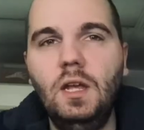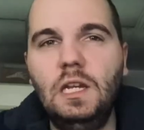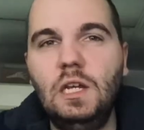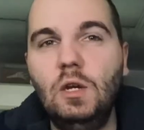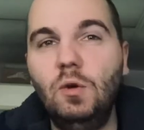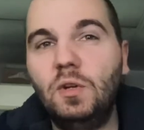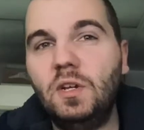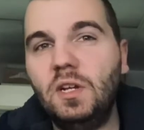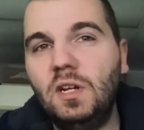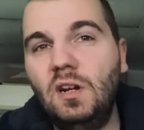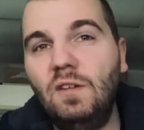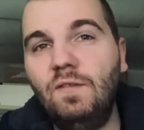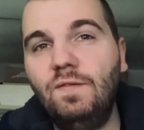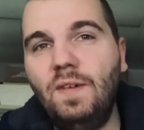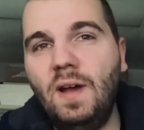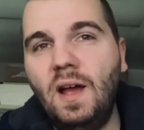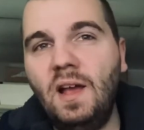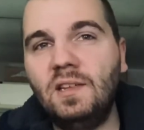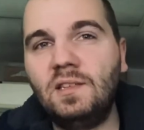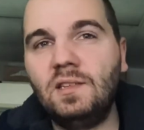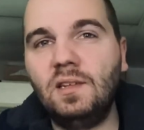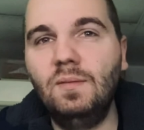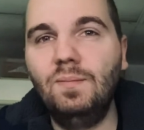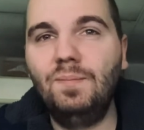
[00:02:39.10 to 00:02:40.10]
You can
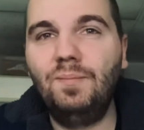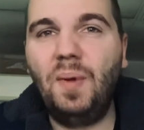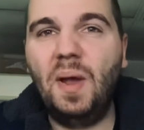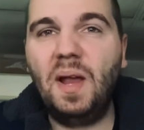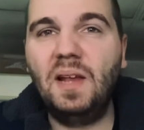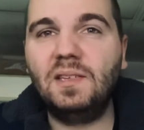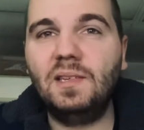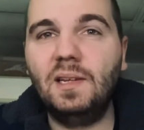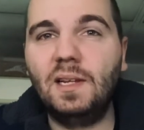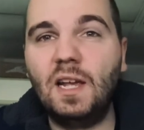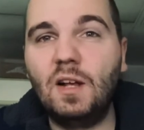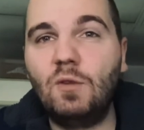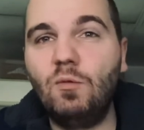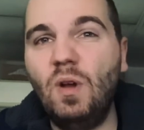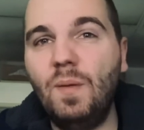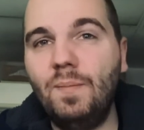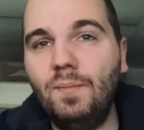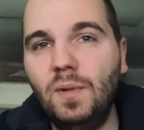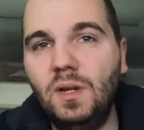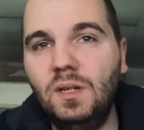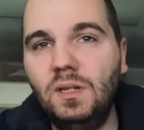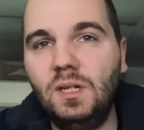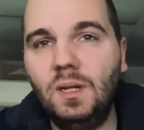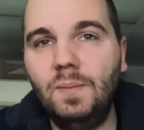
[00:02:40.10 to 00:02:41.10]
invest in basic
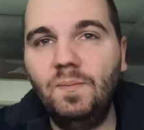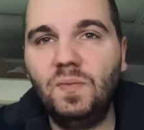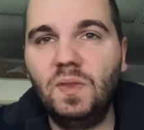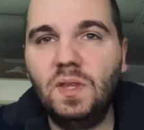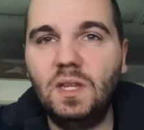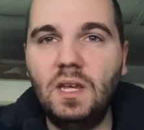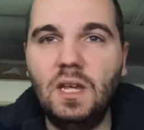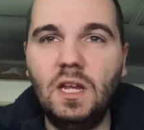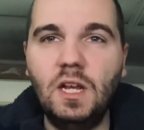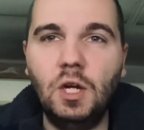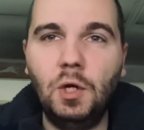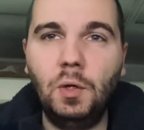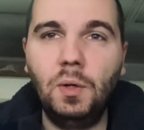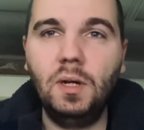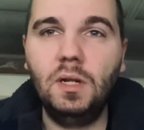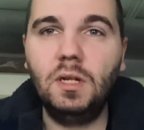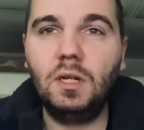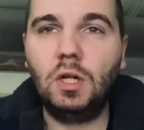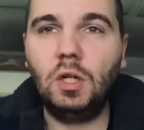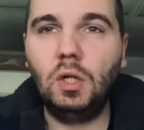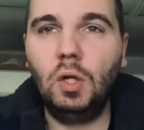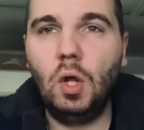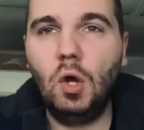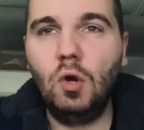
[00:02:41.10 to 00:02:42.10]
equipment, gear,
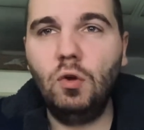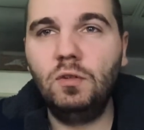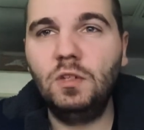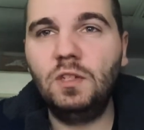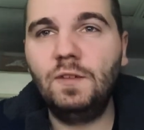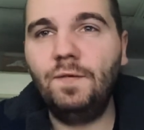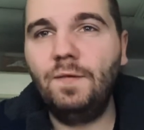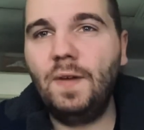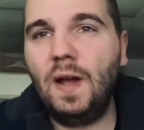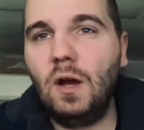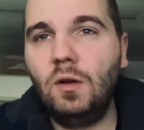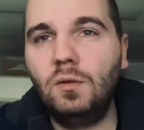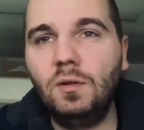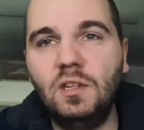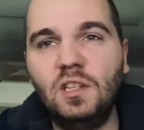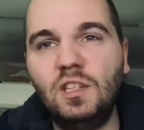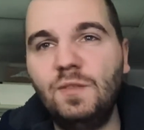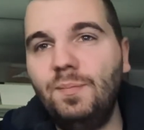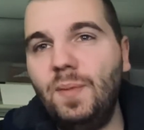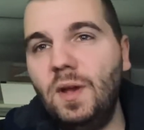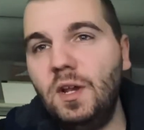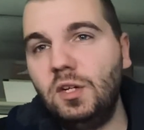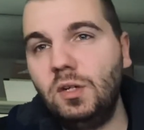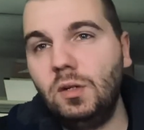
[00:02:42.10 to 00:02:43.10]
and clothes found in
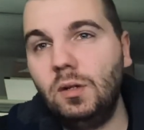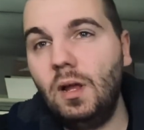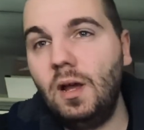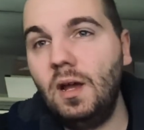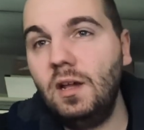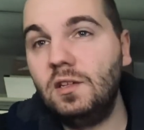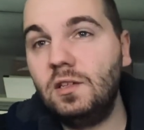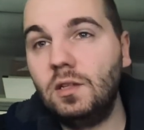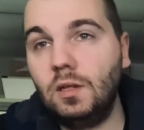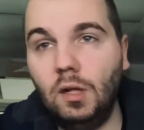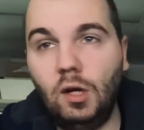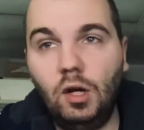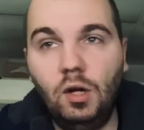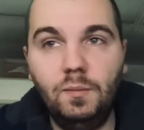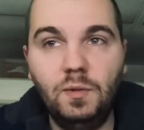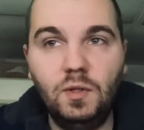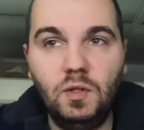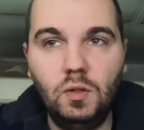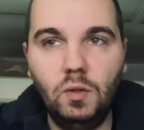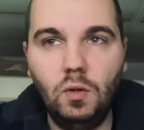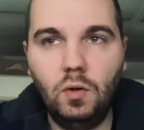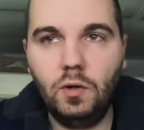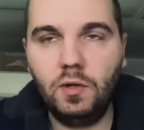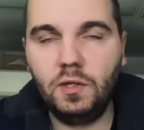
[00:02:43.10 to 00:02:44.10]
specialized LARP
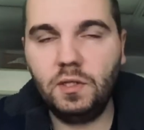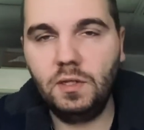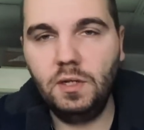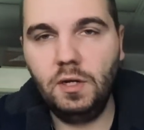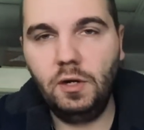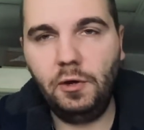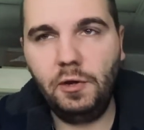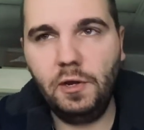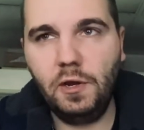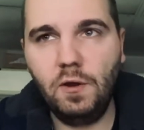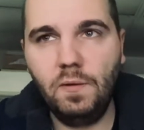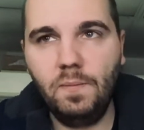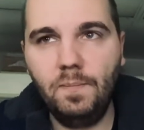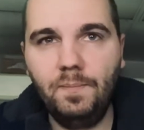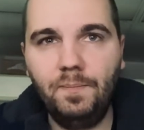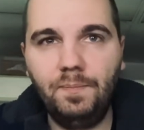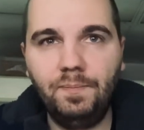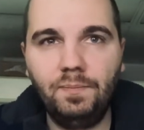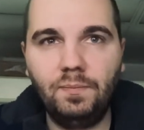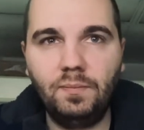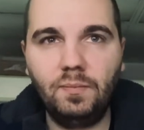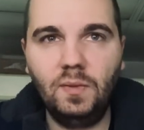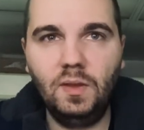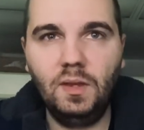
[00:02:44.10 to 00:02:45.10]
stores near you.
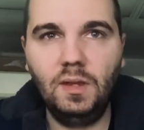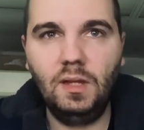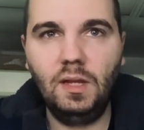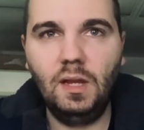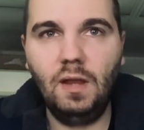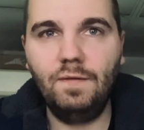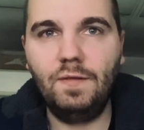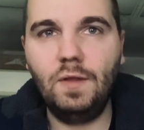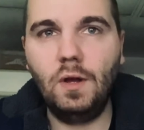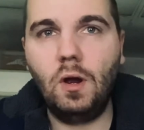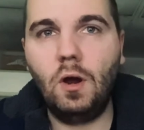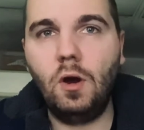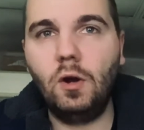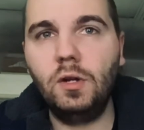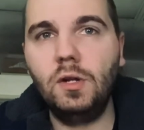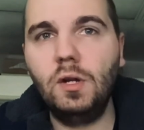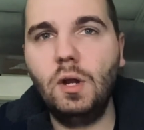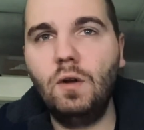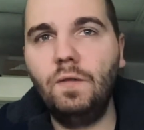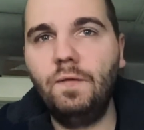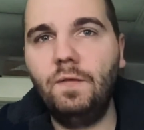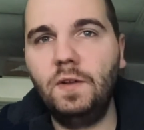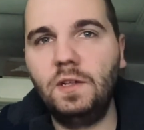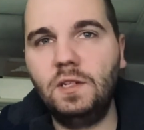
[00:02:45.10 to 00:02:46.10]
If there are
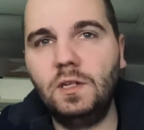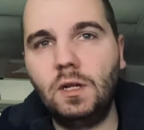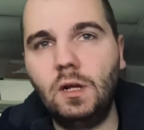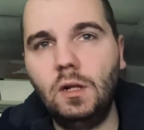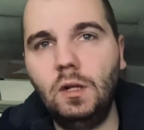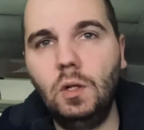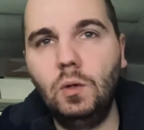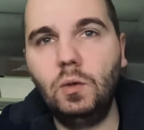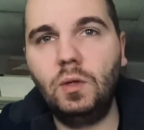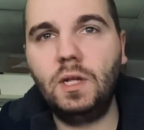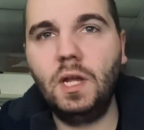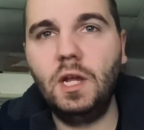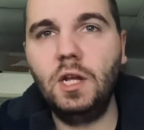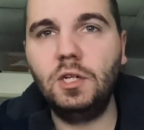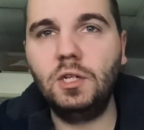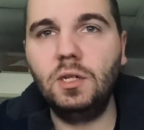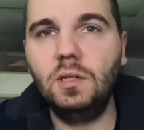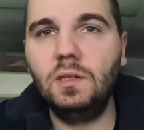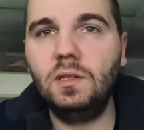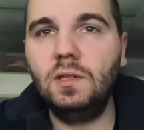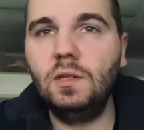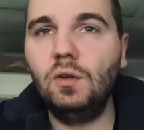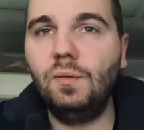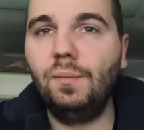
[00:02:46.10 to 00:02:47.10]
no physical
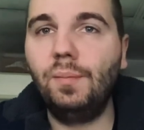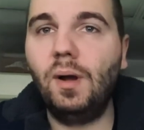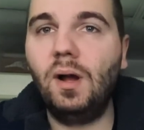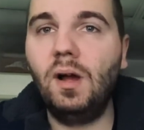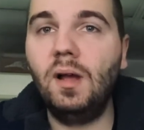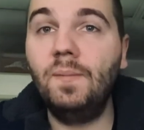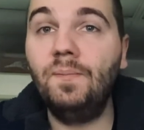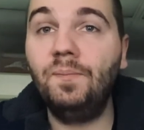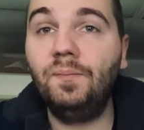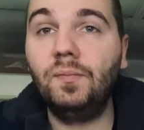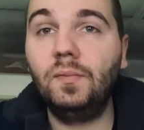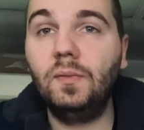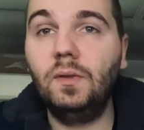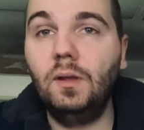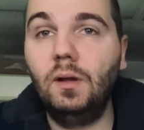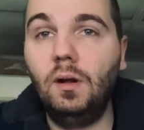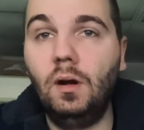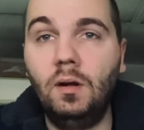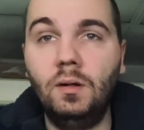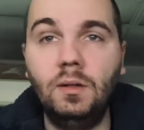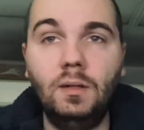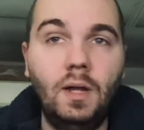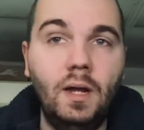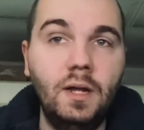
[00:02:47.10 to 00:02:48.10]
locations nearby,
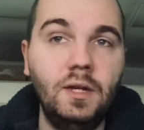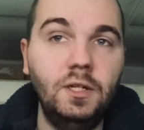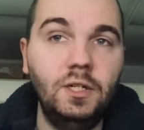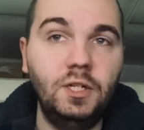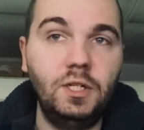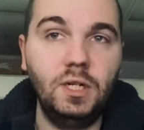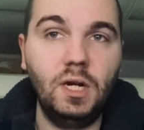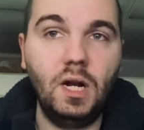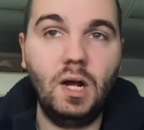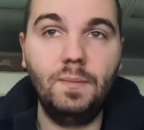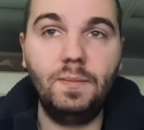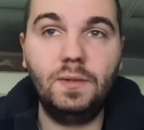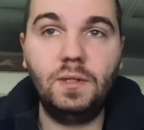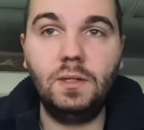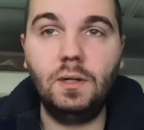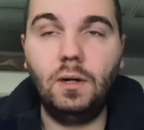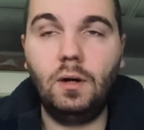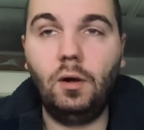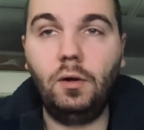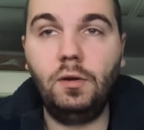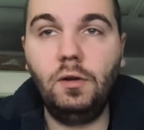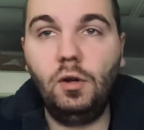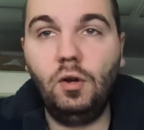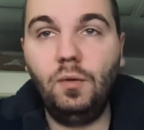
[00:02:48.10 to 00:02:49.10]
online shops
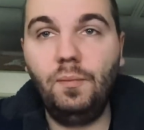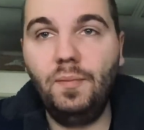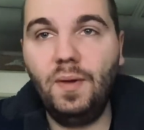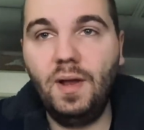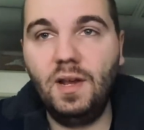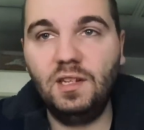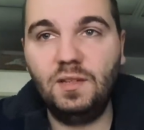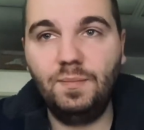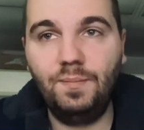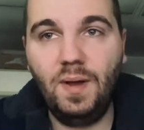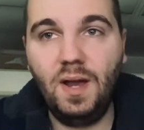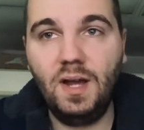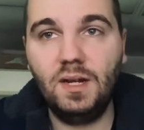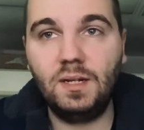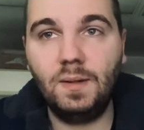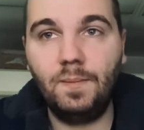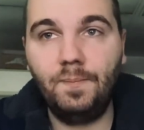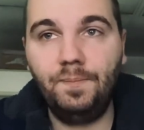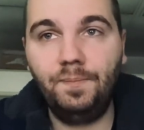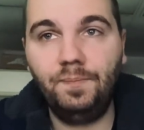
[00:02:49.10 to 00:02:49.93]
are your best bet.